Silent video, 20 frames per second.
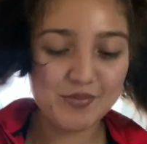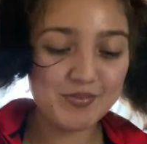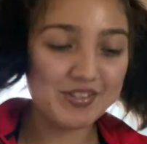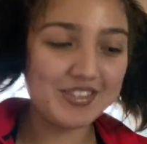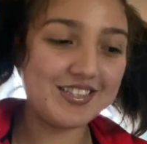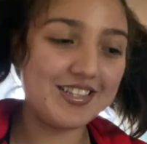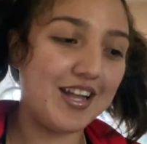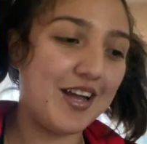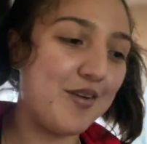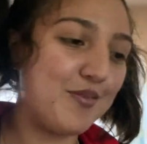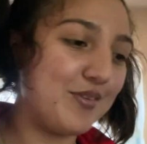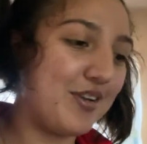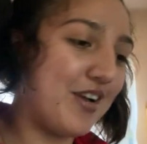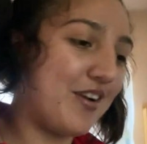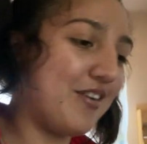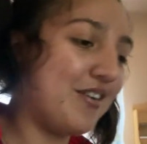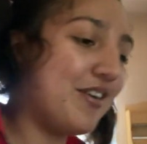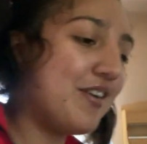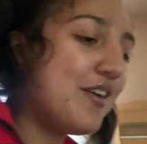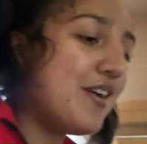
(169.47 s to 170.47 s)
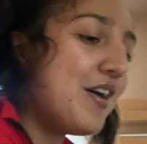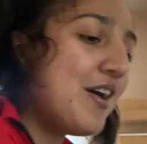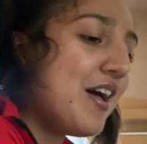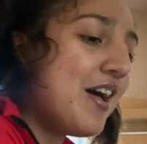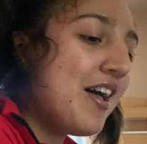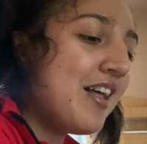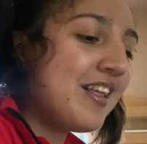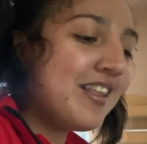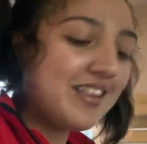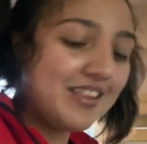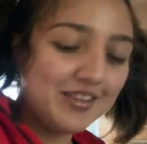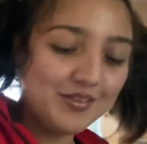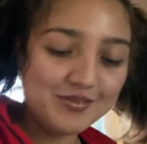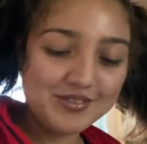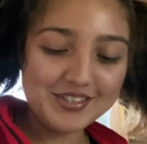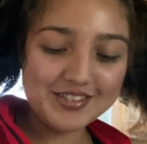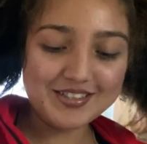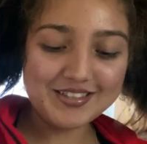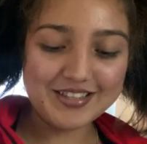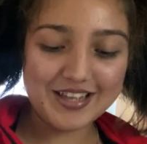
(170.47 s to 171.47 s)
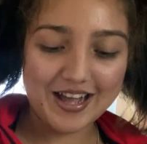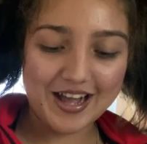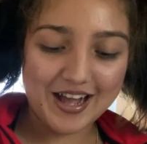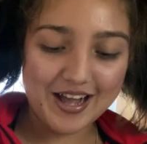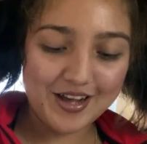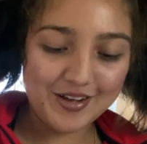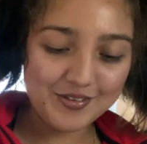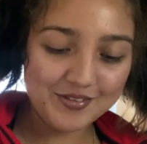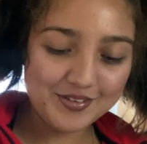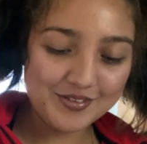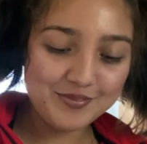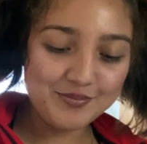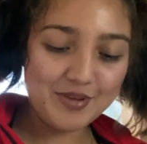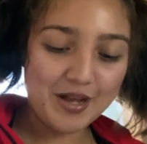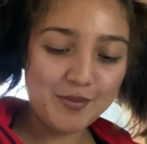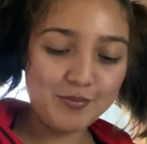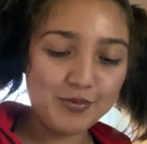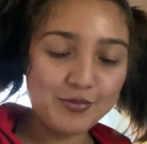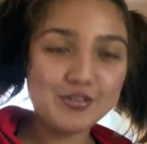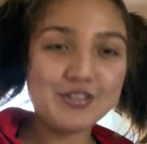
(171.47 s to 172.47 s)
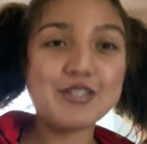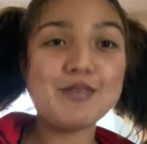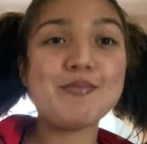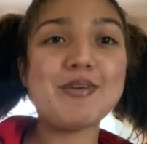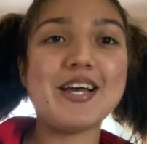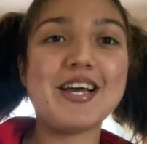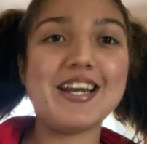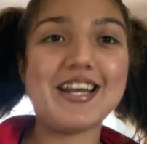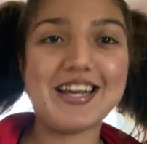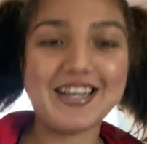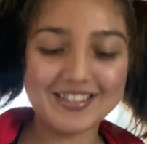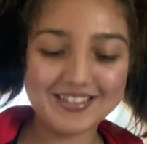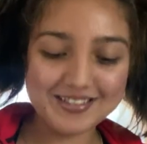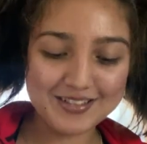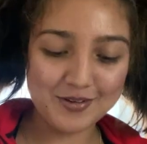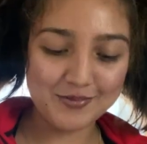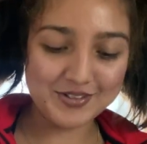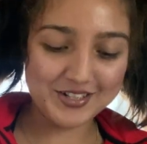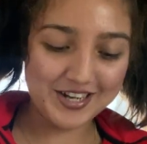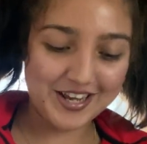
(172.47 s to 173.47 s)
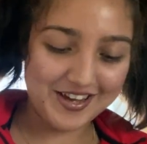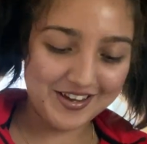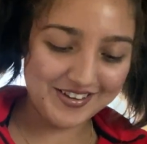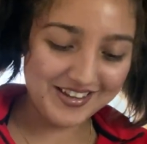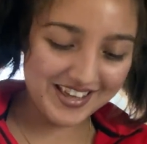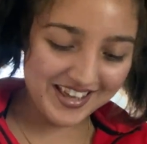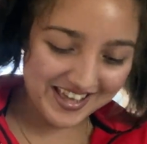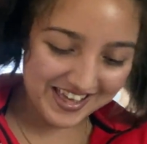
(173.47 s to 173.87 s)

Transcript: me stop, y'all. Let me stop. My boosie badass coming out.